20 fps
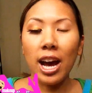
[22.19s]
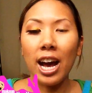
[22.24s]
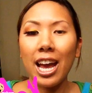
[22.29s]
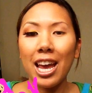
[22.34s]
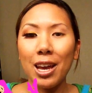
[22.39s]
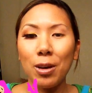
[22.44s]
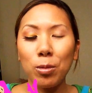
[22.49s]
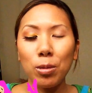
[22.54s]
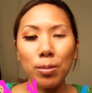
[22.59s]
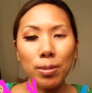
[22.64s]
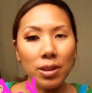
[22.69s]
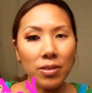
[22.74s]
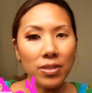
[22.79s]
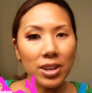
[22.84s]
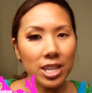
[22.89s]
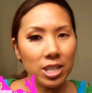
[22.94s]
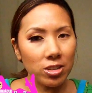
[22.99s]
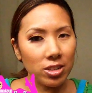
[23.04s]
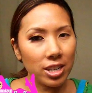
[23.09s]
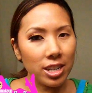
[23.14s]
I will be
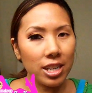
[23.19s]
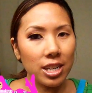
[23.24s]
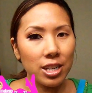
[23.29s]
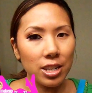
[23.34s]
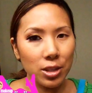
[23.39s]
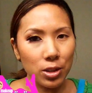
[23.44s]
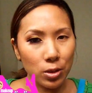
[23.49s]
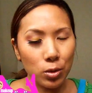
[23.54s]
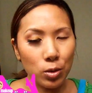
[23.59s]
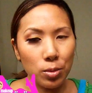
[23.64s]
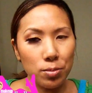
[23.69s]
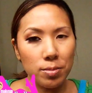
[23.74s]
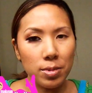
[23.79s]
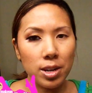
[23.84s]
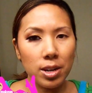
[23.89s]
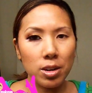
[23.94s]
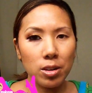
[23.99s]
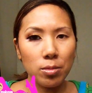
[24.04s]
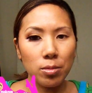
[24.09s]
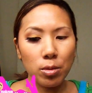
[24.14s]
featuring a new
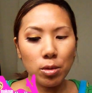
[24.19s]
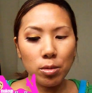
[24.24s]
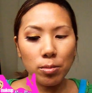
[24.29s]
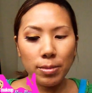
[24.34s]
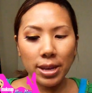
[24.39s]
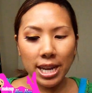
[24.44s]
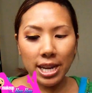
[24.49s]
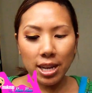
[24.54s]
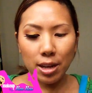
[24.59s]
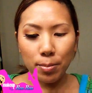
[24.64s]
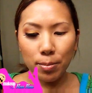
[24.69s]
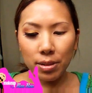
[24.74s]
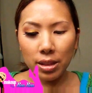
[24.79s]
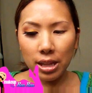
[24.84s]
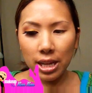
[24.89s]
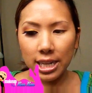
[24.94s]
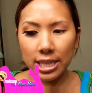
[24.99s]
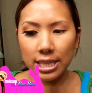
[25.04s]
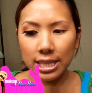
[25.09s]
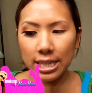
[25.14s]
mineral makeup
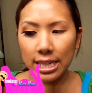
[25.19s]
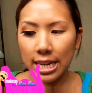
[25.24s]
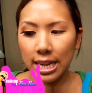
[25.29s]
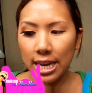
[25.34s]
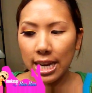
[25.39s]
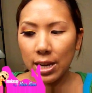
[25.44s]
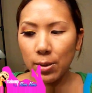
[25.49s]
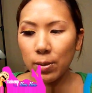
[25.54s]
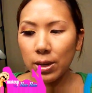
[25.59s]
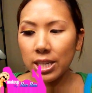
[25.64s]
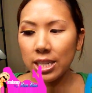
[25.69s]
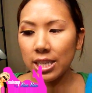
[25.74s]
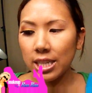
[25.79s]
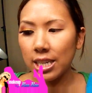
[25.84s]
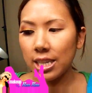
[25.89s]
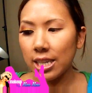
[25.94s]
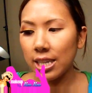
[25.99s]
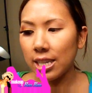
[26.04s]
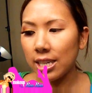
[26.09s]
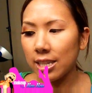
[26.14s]
line today, which
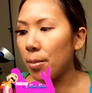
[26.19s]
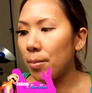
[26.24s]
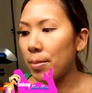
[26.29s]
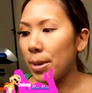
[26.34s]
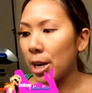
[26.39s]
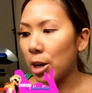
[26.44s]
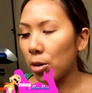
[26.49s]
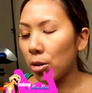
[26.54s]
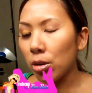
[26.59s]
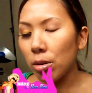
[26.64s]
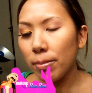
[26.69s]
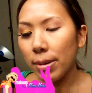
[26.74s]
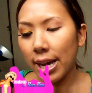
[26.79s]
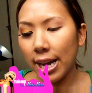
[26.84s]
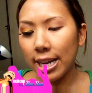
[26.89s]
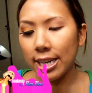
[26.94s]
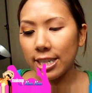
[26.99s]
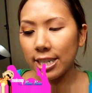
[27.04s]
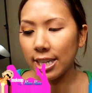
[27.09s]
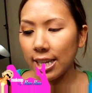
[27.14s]
is Mineral
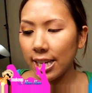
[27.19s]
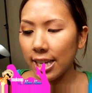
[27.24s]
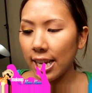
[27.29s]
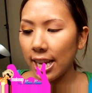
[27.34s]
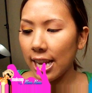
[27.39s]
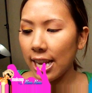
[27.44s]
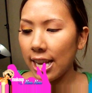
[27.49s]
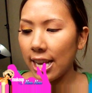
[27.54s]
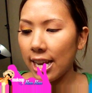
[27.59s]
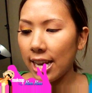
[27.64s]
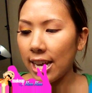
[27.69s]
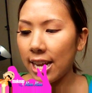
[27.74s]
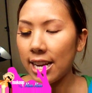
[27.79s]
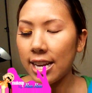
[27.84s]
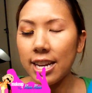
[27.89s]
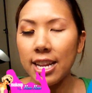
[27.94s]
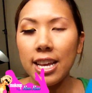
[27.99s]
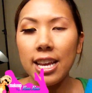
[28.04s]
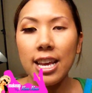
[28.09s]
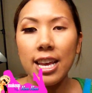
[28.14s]
Magic,
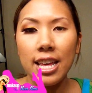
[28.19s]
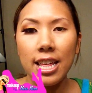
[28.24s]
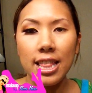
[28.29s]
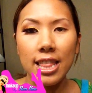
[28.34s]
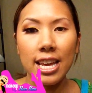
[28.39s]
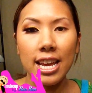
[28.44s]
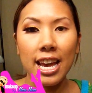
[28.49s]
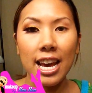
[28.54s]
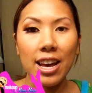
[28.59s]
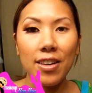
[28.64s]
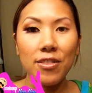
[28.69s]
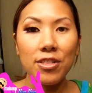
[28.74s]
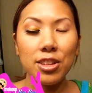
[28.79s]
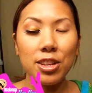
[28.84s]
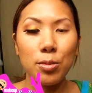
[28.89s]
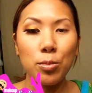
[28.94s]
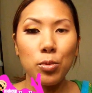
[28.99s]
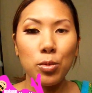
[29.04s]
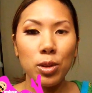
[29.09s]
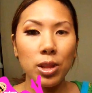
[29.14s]
and they have
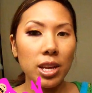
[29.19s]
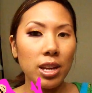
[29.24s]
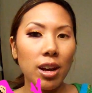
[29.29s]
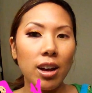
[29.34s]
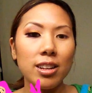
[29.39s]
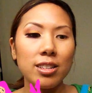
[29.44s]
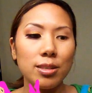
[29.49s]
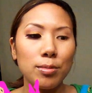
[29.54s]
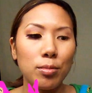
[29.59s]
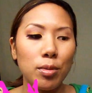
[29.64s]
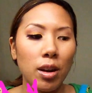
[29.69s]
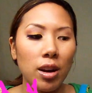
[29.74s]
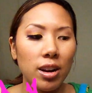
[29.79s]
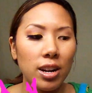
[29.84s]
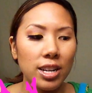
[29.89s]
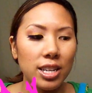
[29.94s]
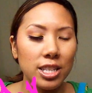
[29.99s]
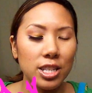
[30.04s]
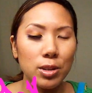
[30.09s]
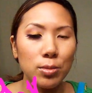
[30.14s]
some really awesome
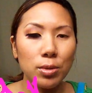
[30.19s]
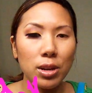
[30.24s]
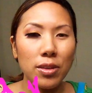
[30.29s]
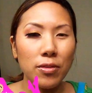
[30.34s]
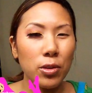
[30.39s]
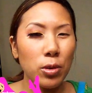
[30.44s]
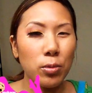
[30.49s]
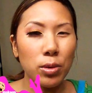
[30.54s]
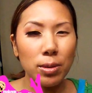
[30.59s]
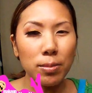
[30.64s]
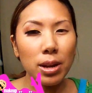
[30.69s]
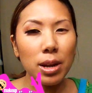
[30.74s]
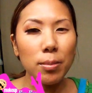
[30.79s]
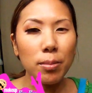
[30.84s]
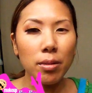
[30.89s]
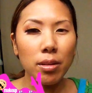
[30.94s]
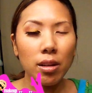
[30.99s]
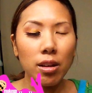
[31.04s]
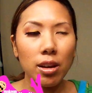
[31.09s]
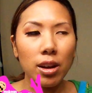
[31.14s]
products. You, if you read my
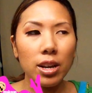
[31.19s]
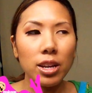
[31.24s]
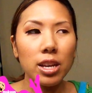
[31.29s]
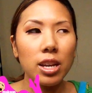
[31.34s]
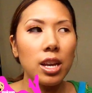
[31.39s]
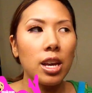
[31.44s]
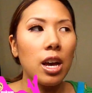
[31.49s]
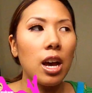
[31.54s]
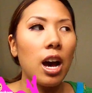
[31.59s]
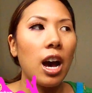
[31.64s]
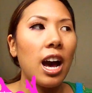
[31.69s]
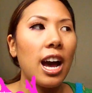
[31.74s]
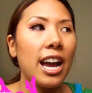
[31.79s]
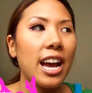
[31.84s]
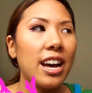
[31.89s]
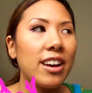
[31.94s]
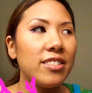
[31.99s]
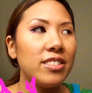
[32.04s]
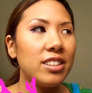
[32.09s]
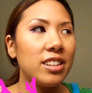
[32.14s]
blog, I
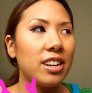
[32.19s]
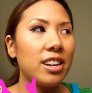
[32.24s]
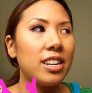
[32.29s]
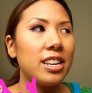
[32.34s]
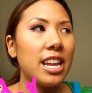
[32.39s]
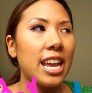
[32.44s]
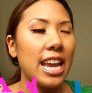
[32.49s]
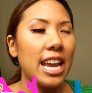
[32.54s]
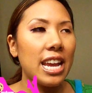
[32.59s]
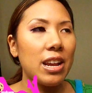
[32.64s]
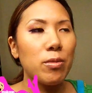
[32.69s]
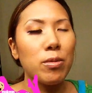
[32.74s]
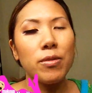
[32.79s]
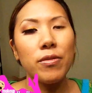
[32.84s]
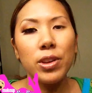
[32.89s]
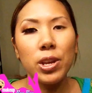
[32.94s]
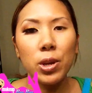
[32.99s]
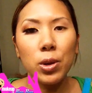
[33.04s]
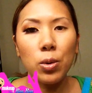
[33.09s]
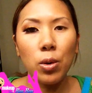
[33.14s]
had done a
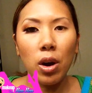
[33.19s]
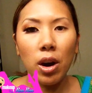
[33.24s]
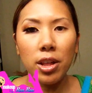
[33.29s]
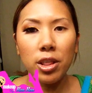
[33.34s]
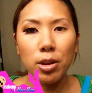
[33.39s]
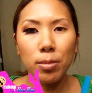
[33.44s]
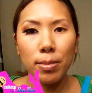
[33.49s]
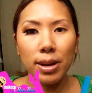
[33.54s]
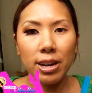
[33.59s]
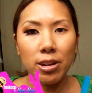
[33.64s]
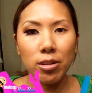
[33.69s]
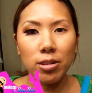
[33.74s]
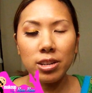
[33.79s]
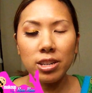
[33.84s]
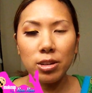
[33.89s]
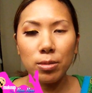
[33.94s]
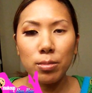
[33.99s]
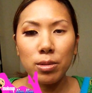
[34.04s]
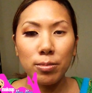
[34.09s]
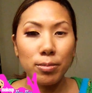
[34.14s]
review on their
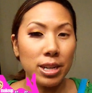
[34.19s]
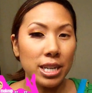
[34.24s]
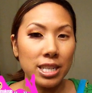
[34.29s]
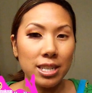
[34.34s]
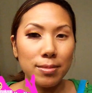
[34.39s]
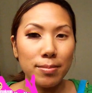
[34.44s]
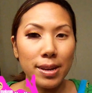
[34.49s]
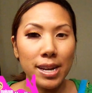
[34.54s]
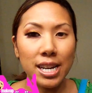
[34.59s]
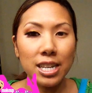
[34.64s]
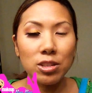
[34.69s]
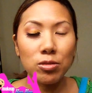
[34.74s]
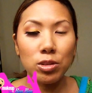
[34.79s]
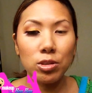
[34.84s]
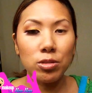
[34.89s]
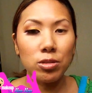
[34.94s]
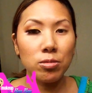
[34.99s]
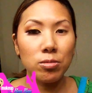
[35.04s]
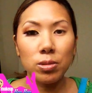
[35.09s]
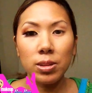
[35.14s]
microdermabrasion mask,
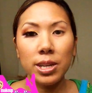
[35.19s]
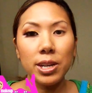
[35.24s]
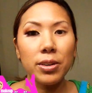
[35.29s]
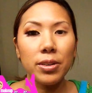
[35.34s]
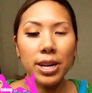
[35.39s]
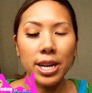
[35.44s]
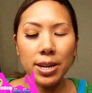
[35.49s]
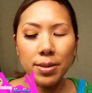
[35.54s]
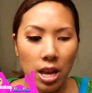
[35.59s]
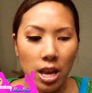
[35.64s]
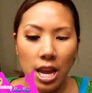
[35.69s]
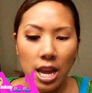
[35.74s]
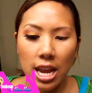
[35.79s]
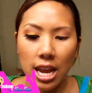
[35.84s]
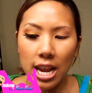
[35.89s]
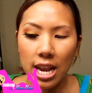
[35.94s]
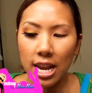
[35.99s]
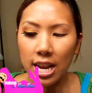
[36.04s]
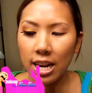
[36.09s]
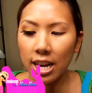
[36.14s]
which is really great,
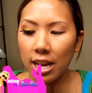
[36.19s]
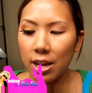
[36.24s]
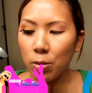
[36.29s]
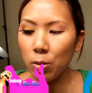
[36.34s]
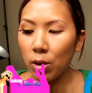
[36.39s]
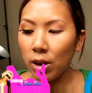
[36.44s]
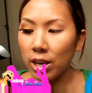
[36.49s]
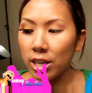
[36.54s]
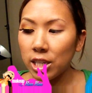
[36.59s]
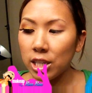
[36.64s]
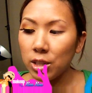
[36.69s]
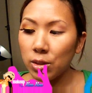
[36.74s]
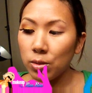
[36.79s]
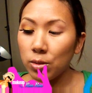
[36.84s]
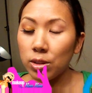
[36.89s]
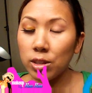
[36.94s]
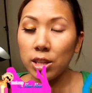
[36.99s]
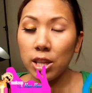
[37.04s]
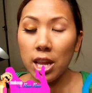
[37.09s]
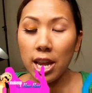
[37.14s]
and I wanted to
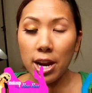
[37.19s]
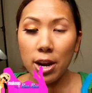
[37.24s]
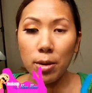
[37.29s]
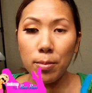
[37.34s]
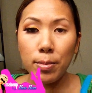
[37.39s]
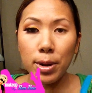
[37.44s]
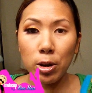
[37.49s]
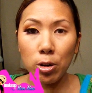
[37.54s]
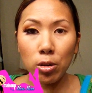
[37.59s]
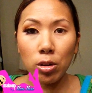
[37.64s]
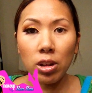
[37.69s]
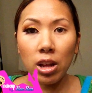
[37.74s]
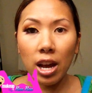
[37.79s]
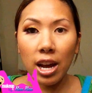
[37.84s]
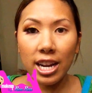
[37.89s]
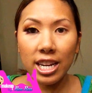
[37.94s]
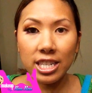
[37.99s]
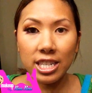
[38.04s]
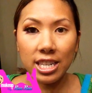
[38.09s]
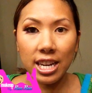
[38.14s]
use their mineral
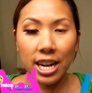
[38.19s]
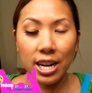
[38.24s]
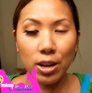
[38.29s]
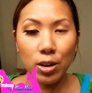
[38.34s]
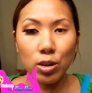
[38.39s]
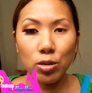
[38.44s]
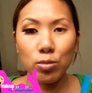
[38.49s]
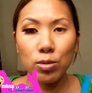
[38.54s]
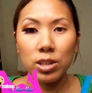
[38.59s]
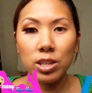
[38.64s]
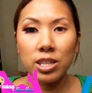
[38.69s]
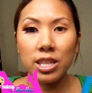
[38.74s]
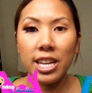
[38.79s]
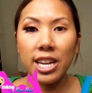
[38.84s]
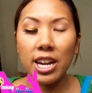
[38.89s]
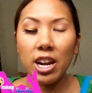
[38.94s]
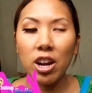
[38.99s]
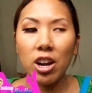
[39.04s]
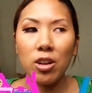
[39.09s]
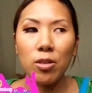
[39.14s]
eyeshadows, which
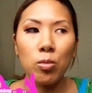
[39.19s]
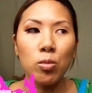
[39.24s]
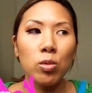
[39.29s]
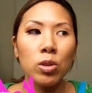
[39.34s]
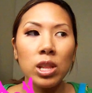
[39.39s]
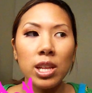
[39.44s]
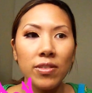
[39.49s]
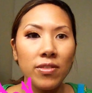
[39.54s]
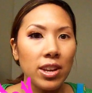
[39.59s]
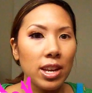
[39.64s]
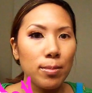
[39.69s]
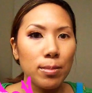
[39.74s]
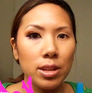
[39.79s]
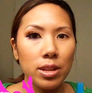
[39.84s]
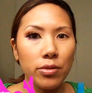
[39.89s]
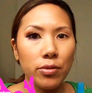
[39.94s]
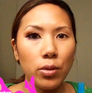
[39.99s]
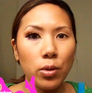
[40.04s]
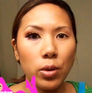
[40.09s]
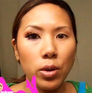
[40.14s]
they are really
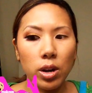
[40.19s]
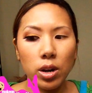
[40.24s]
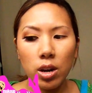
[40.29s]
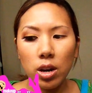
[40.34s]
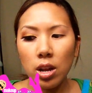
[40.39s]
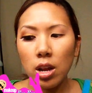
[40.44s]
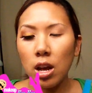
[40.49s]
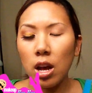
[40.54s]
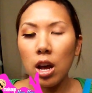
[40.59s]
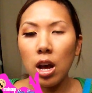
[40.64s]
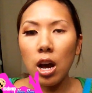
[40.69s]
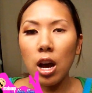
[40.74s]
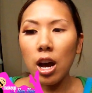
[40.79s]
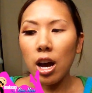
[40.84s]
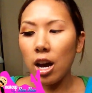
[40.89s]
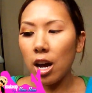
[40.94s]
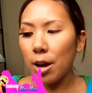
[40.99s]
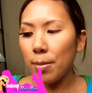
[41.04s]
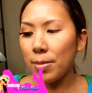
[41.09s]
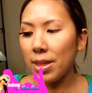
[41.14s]
famous for.
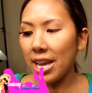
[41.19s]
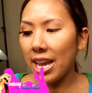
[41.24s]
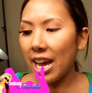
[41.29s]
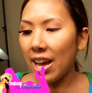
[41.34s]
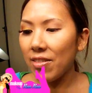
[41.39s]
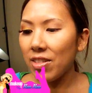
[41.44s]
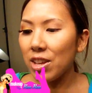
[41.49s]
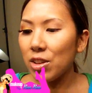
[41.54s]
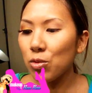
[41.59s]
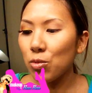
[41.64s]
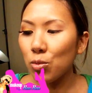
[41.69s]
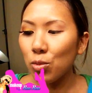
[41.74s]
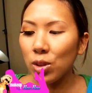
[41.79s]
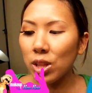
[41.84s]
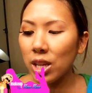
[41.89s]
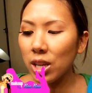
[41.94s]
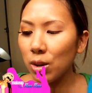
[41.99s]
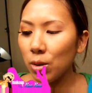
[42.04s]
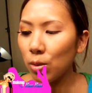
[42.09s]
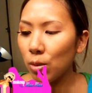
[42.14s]
Um, they have these
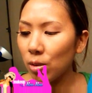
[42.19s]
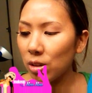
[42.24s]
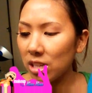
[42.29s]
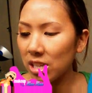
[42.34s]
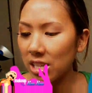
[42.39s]
really cool